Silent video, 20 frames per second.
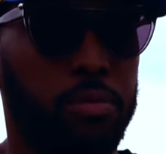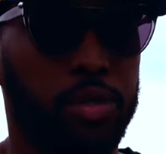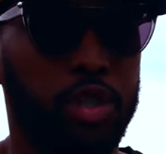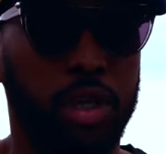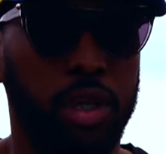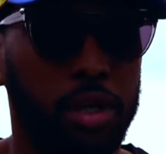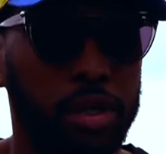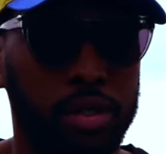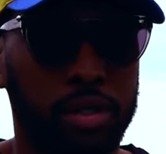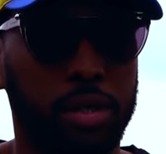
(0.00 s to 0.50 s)

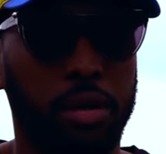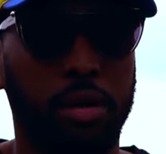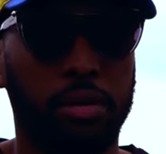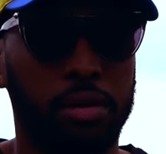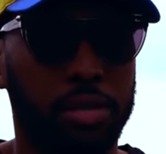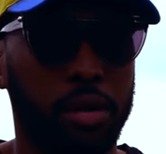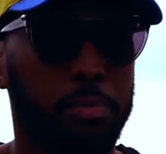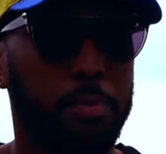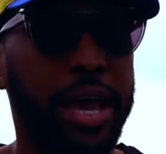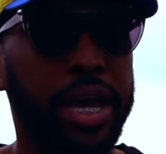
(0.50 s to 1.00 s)

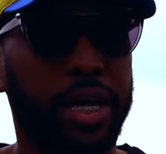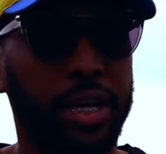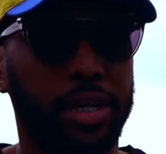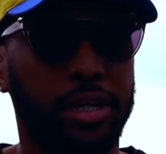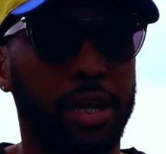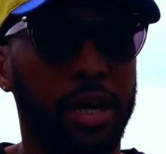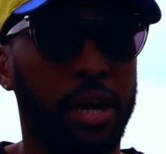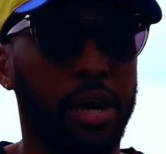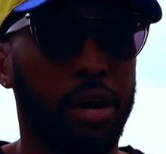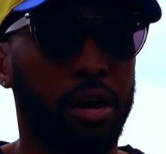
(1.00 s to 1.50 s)
to make it
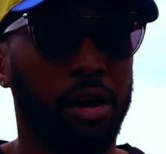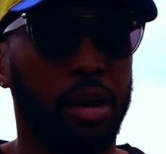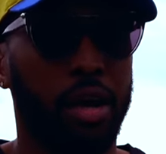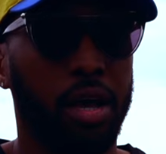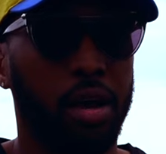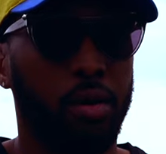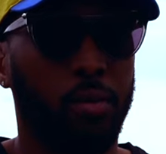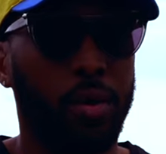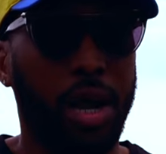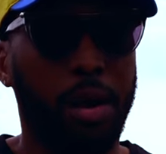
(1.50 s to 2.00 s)
there.
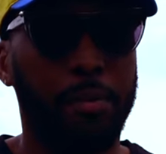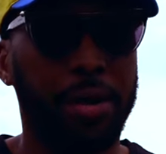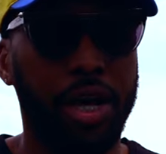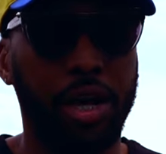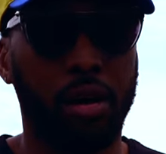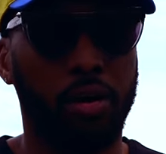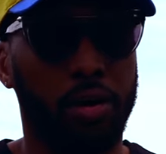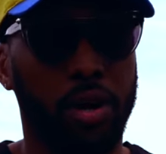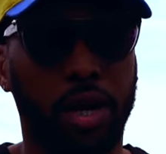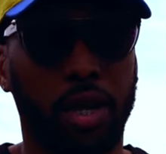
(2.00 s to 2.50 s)
When I'm
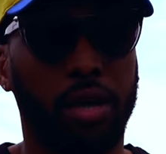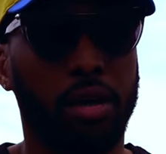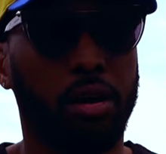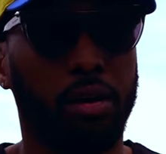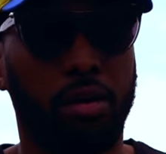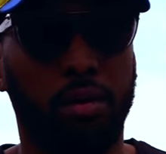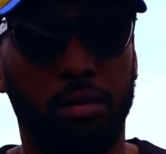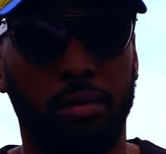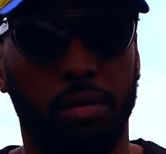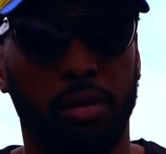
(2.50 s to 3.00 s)
hearing,
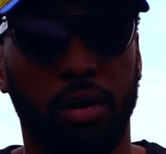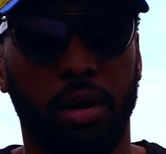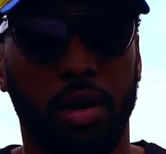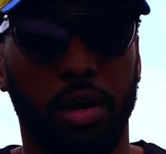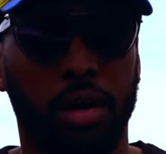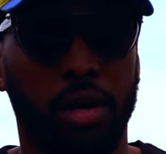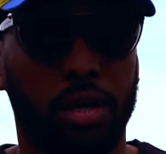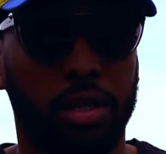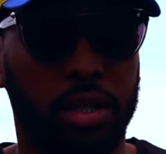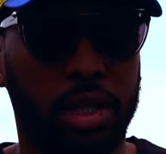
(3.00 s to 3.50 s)
yo,
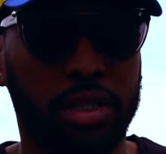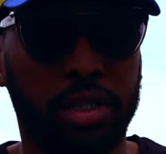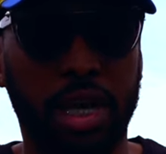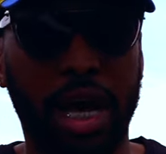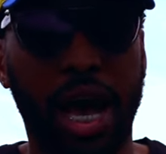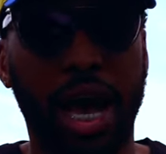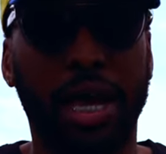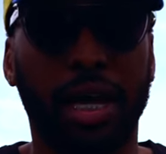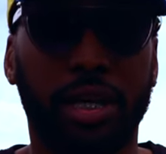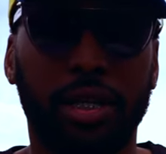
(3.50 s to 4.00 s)
this
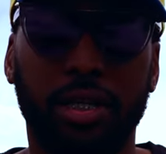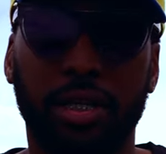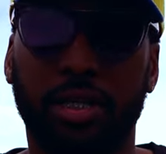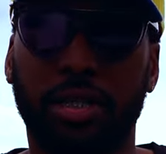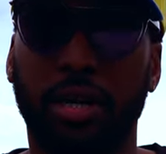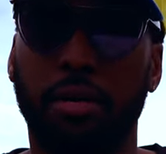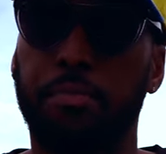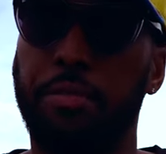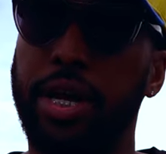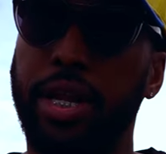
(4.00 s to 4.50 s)
guy
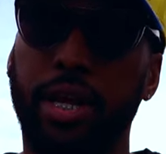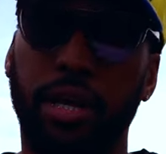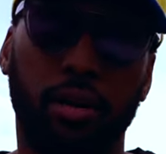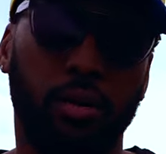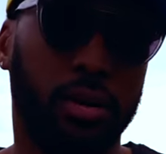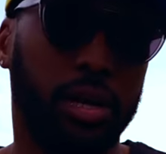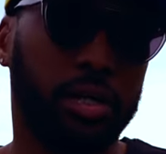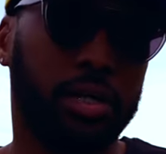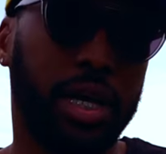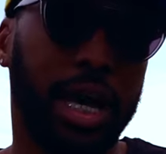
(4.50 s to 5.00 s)
just committed,
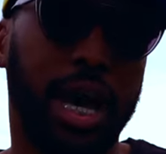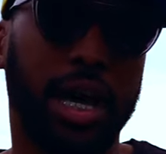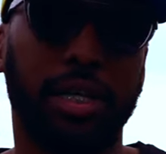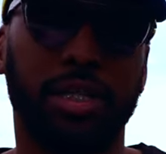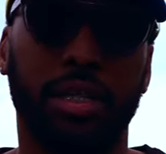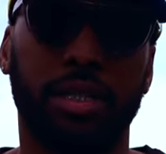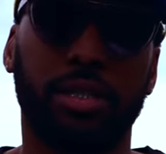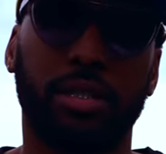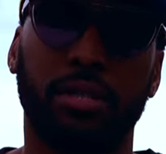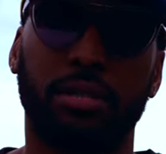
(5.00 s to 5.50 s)
or this guy
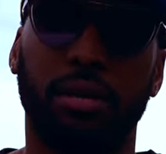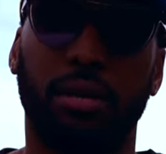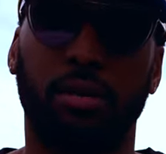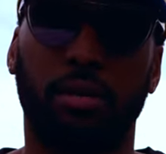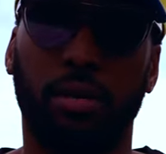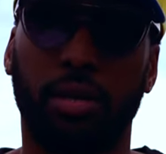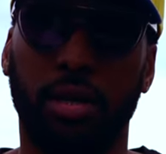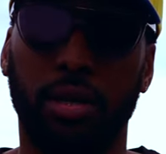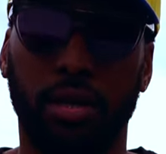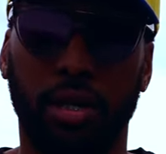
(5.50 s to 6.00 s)
just, you
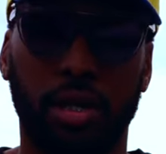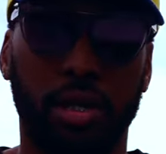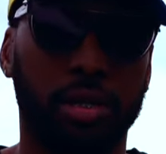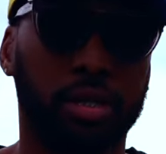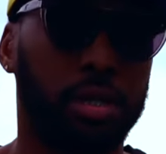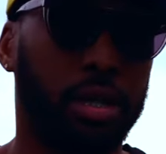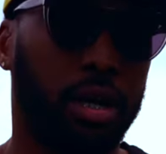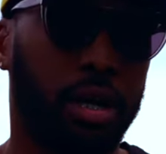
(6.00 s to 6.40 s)
know, is